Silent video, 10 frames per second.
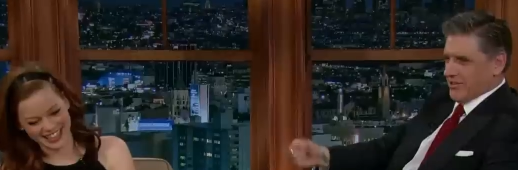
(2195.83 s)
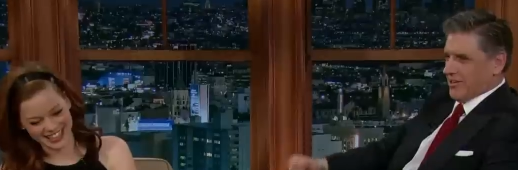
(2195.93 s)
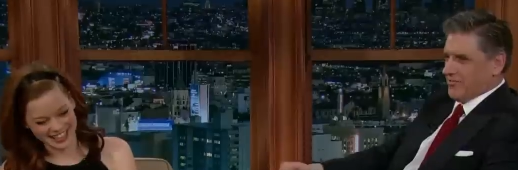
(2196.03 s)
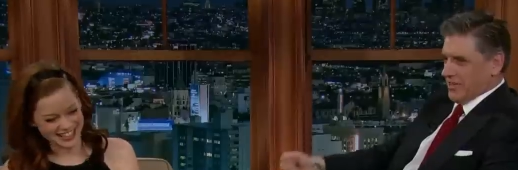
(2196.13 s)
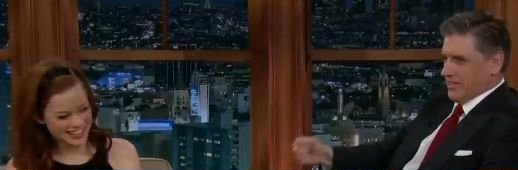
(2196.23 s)
Speaker 1: in
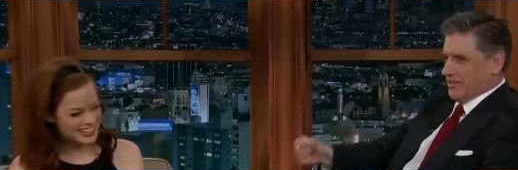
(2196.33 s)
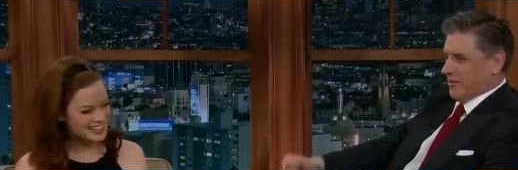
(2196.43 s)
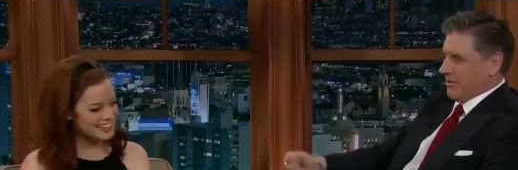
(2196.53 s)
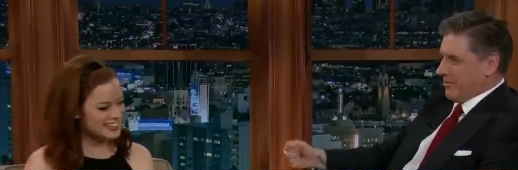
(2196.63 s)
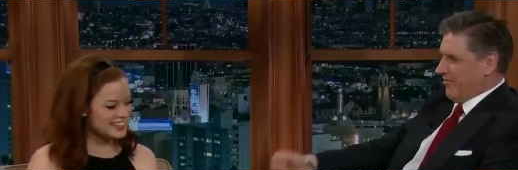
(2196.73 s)
our
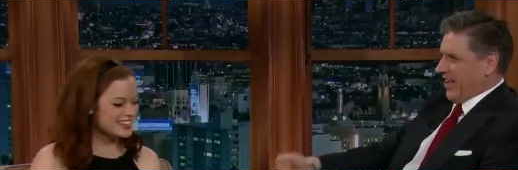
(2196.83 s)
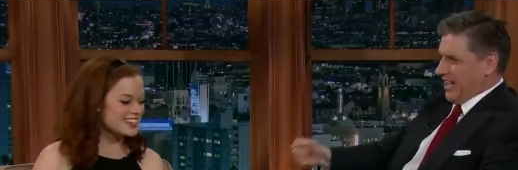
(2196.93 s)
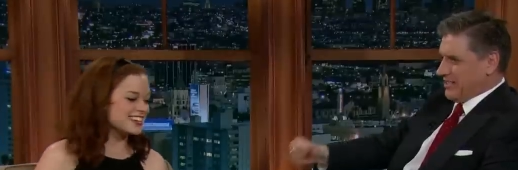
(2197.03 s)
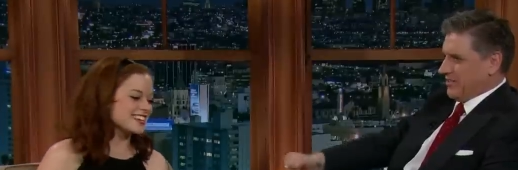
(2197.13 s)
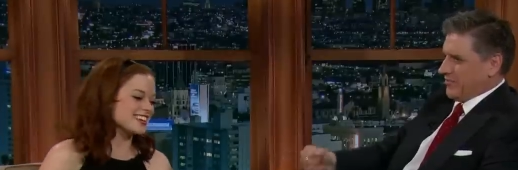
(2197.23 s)
VW
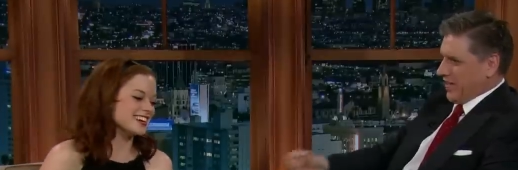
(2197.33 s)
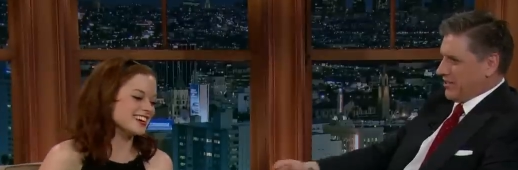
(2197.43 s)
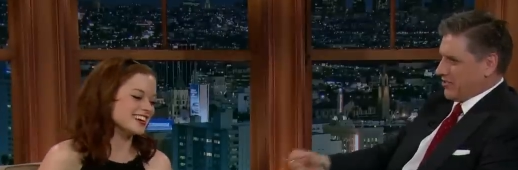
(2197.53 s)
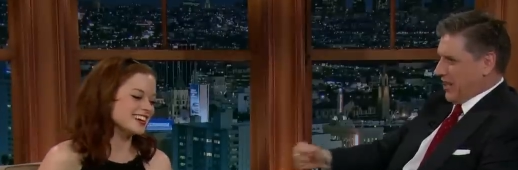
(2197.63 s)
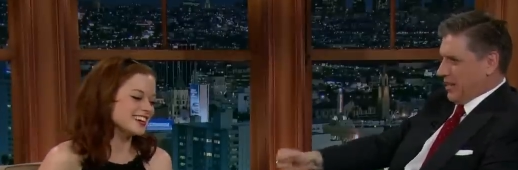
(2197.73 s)
vans and
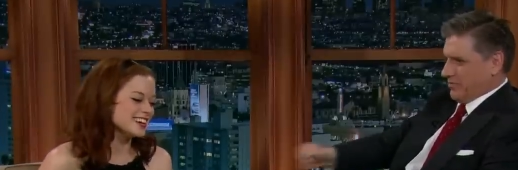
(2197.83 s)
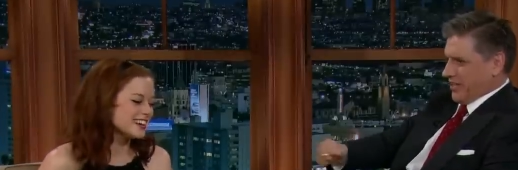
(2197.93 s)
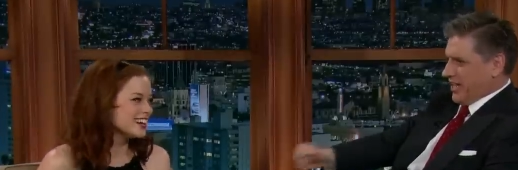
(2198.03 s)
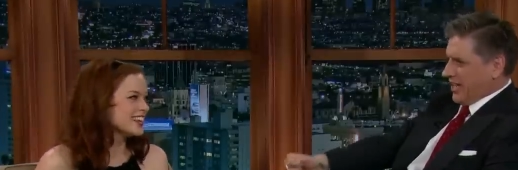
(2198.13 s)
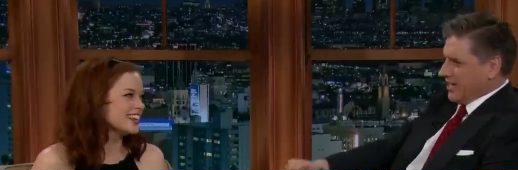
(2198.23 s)
find crap
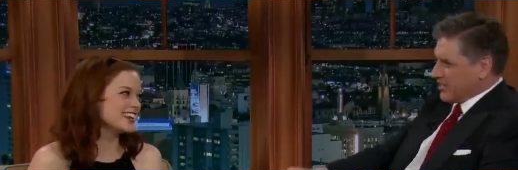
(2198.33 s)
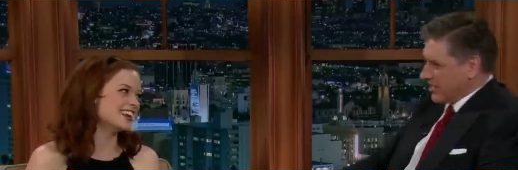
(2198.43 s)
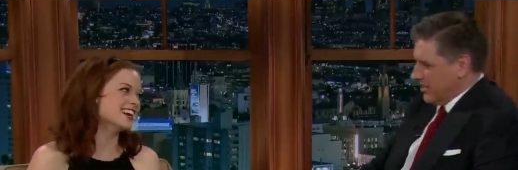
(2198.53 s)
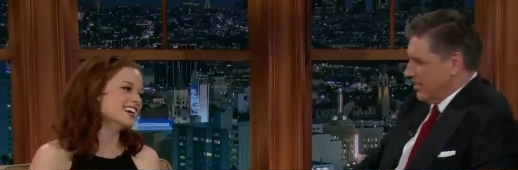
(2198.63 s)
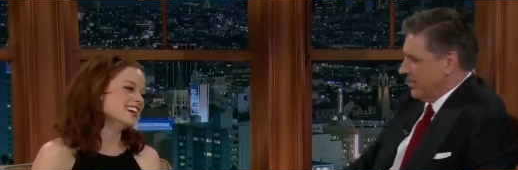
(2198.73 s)
things.
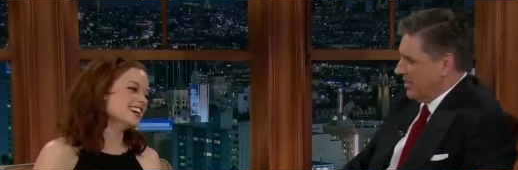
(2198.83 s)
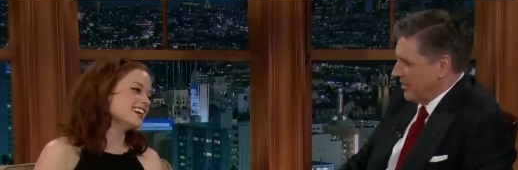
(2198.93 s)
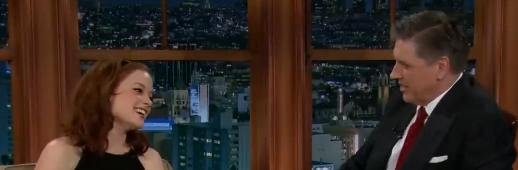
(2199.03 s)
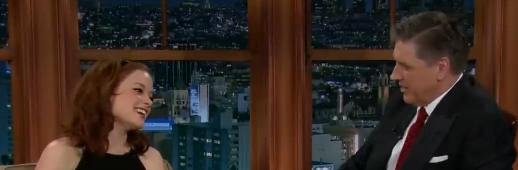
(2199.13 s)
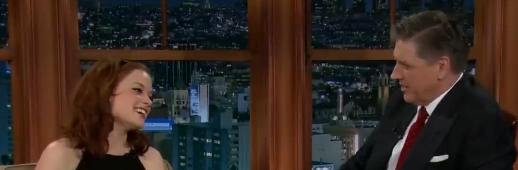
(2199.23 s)

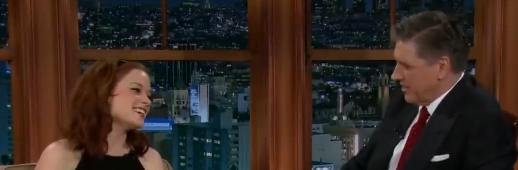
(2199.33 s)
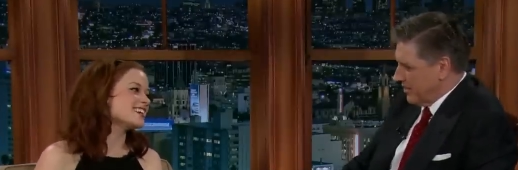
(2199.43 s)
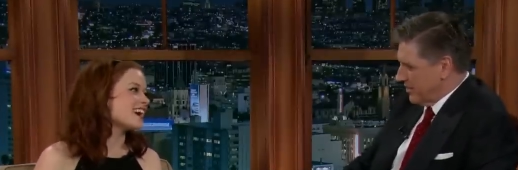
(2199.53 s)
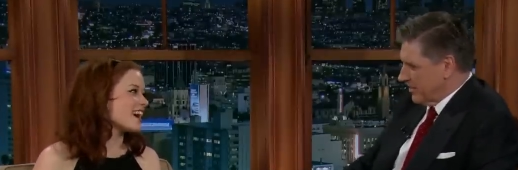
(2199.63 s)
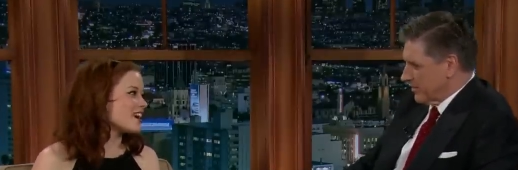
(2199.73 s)

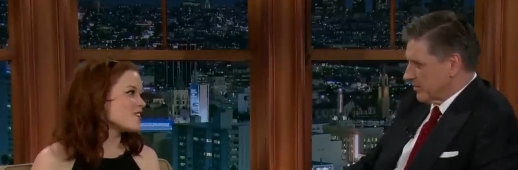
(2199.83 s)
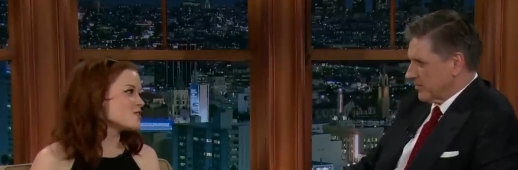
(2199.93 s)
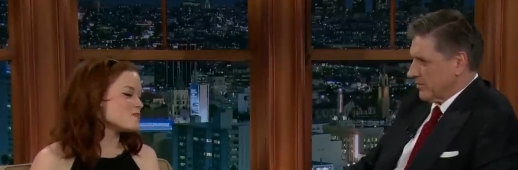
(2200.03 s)
Yeah.